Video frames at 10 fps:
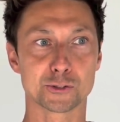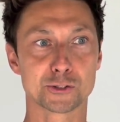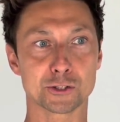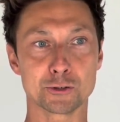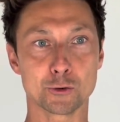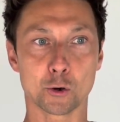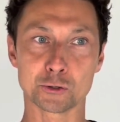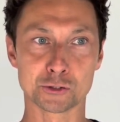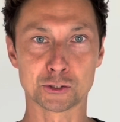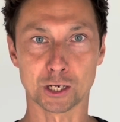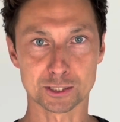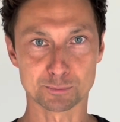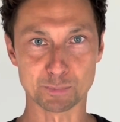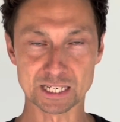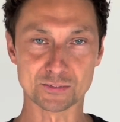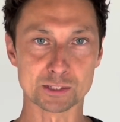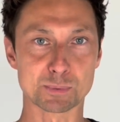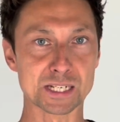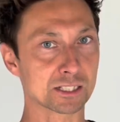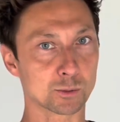to not just make this
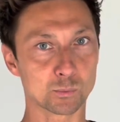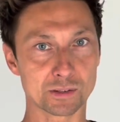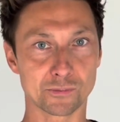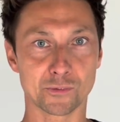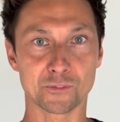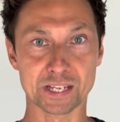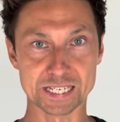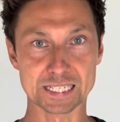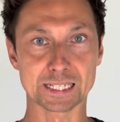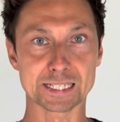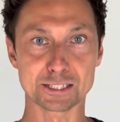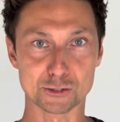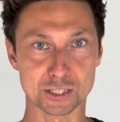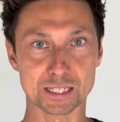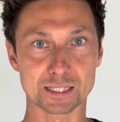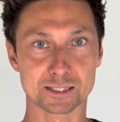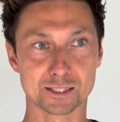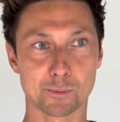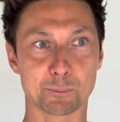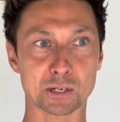pizza with the eat lean cheese,
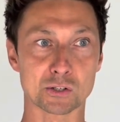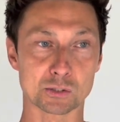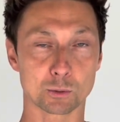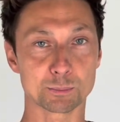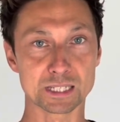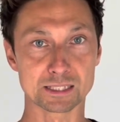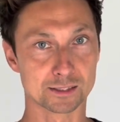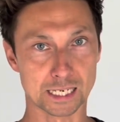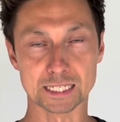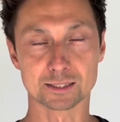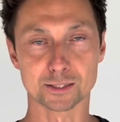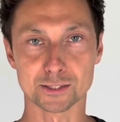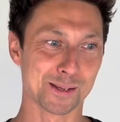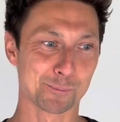because it will be tasteless.